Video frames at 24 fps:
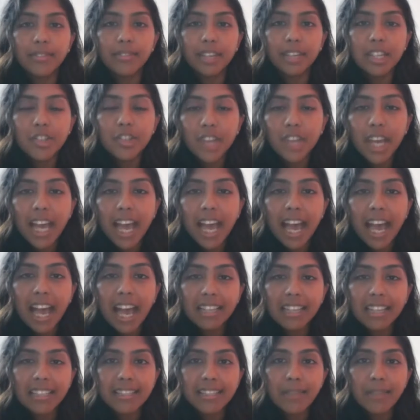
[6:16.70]
fish,
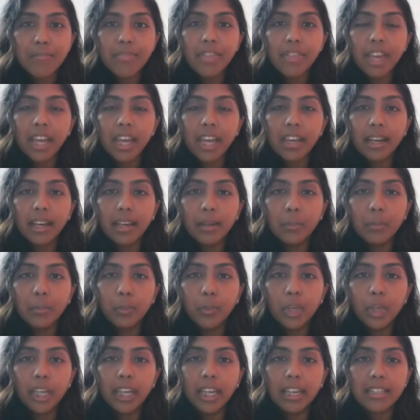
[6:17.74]
and it's something
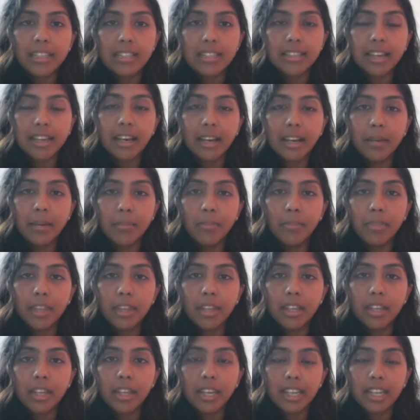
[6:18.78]
we as
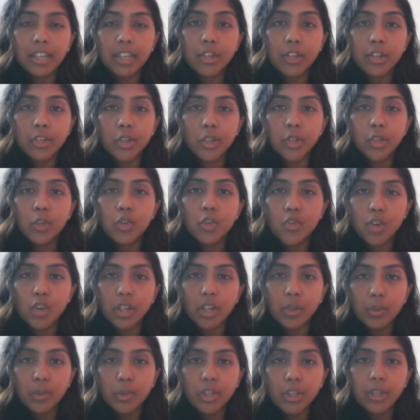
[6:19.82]
a nation do
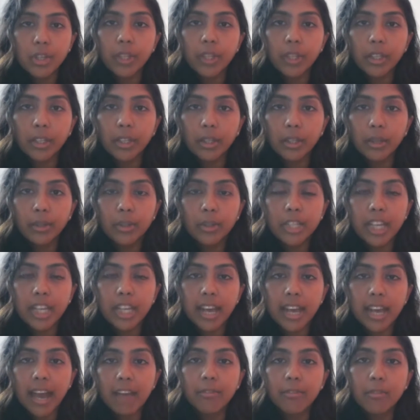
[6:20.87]
struggle to include
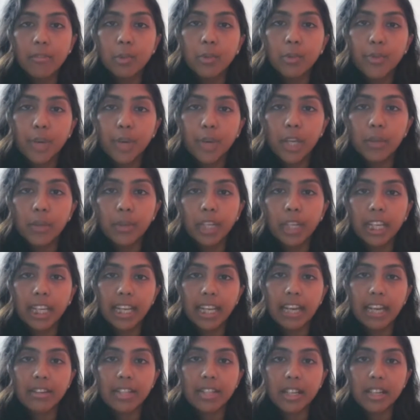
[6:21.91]
and have more frequently
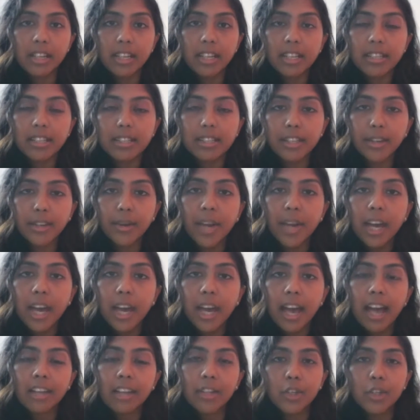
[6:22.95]
in our diet. So
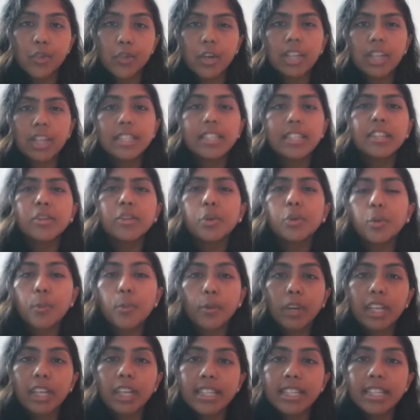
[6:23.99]
actually trying to
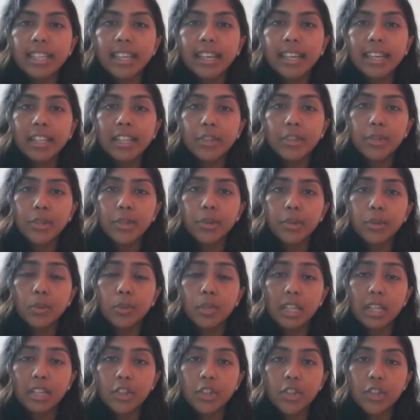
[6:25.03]
incorporate it into
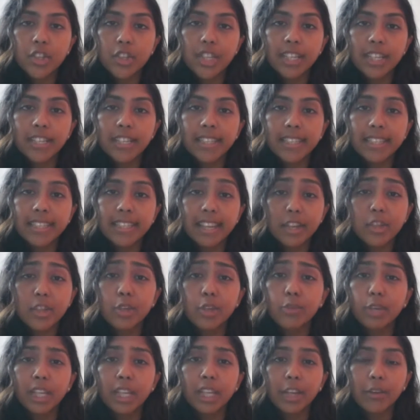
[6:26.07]
your lunches is
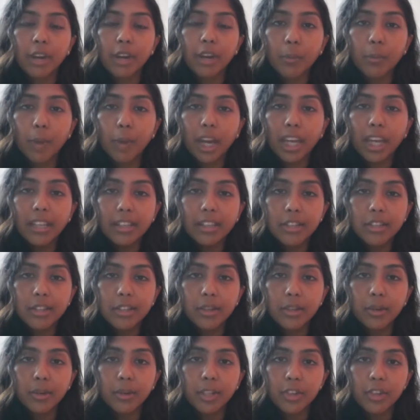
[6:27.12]
actually a really great way
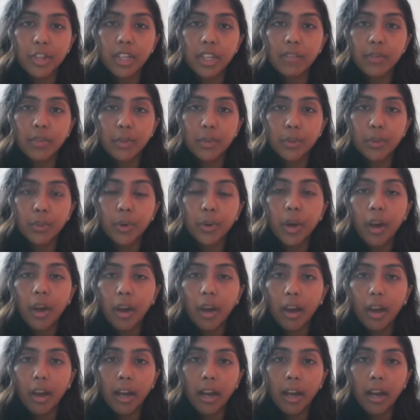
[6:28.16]
to achieve your